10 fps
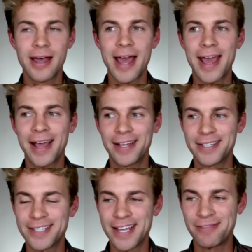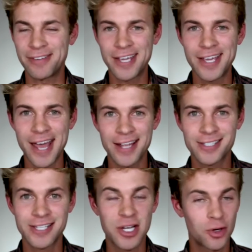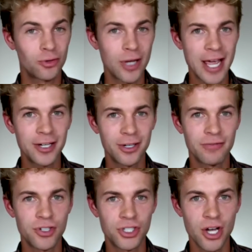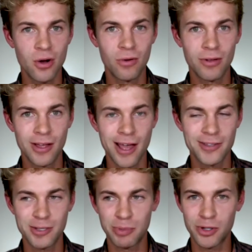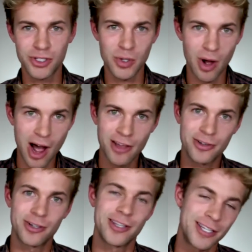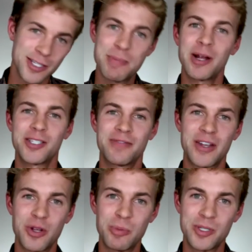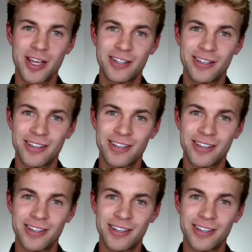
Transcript: And if he, as the creator of the show, as the person who authored the disappearance of that 2%,